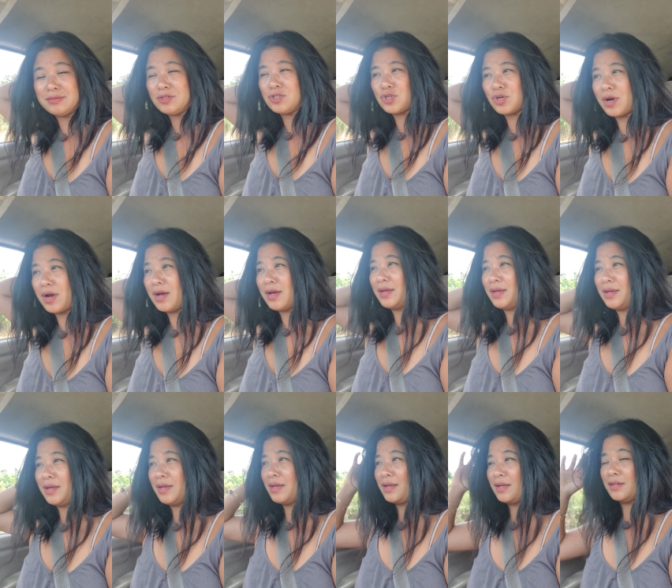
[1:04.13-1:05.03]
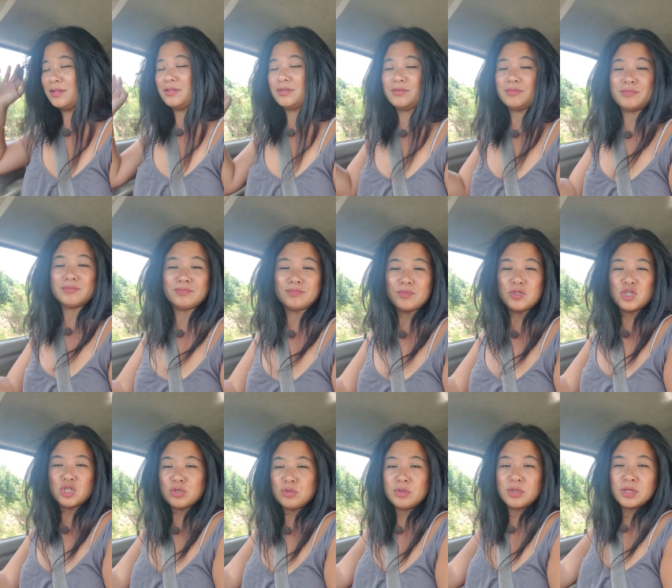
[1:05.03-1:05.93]
trying and
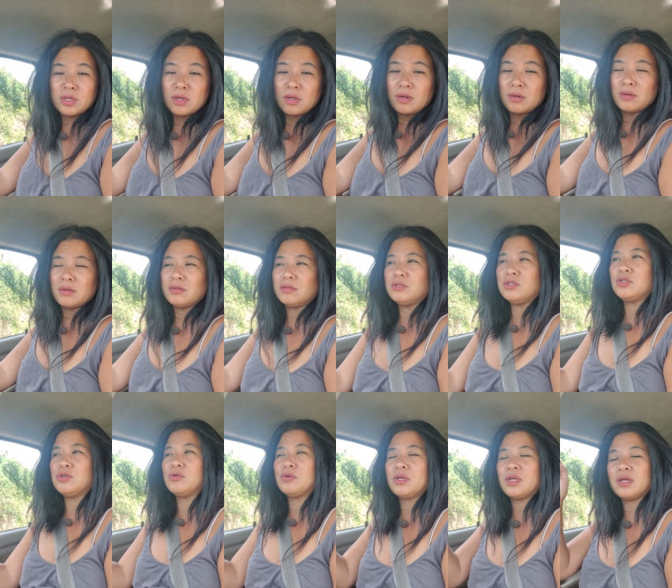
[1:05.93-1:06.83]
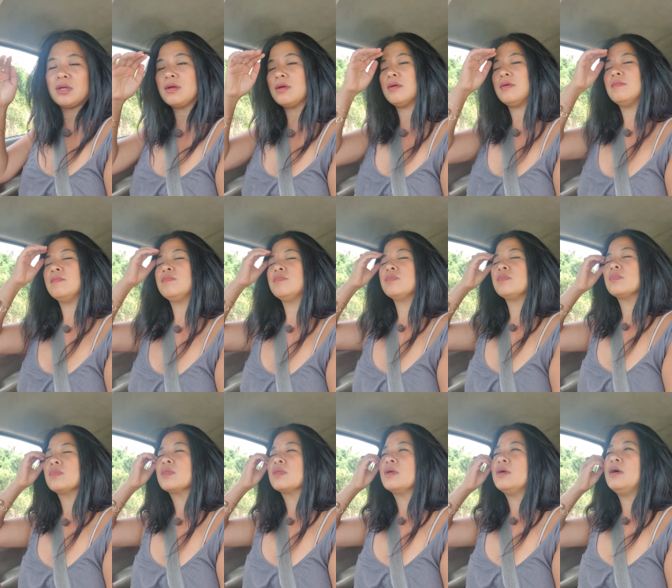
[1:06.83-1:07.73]
doing, doing.
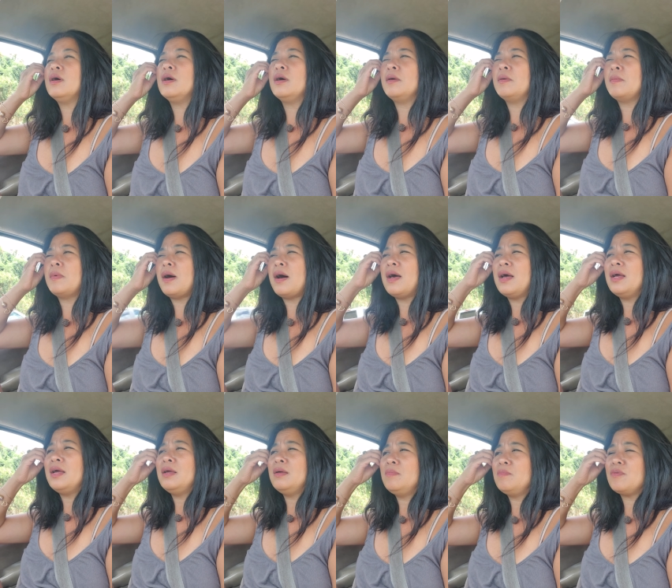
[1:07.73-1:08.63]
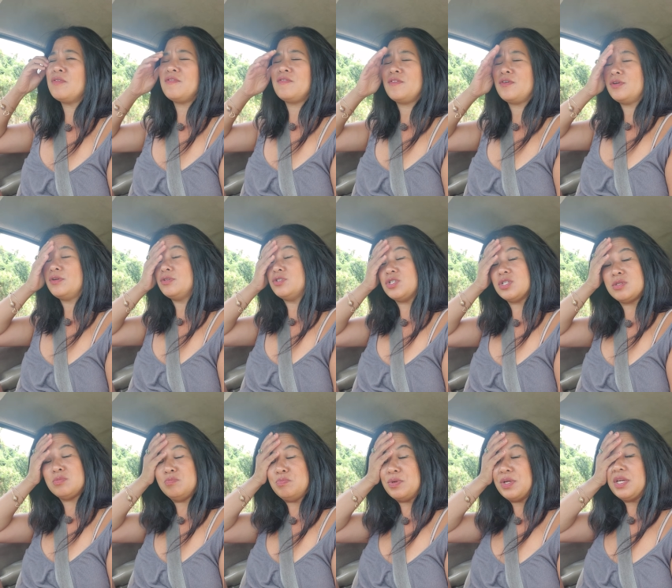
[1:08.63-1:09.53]
Um, I prefer to
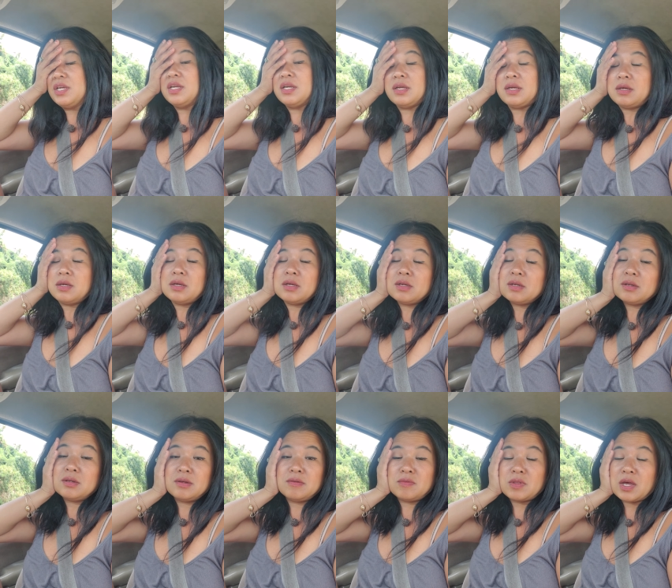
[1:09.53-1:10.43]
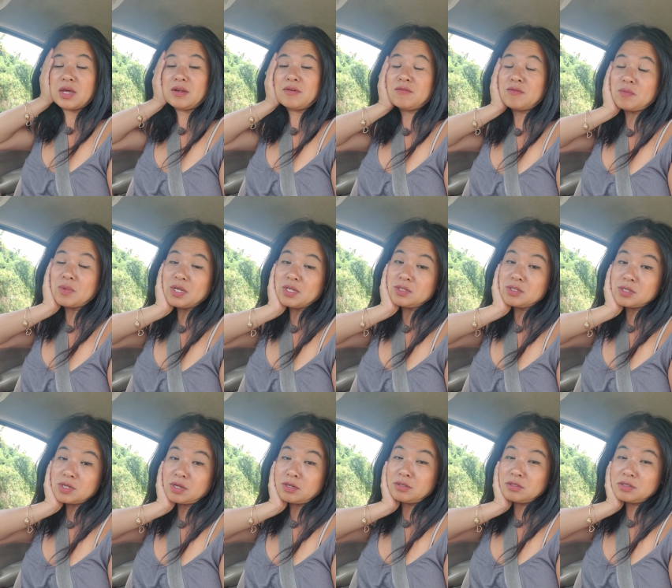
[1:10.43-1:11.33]
just be. If that even makes
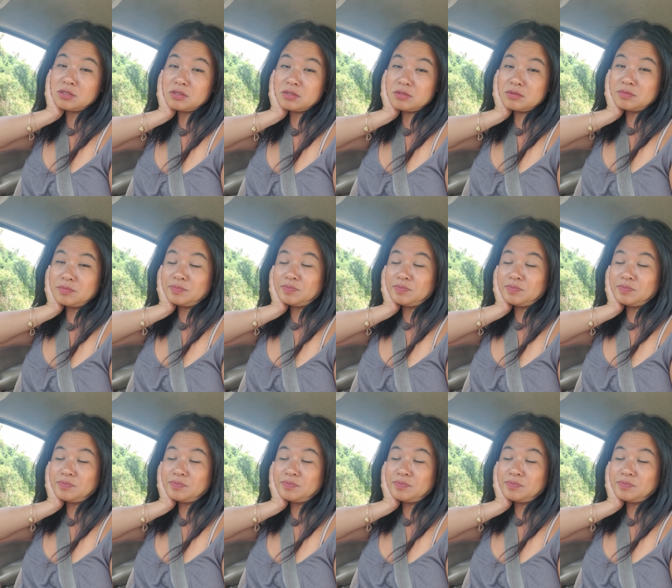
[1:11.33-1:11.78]
sense.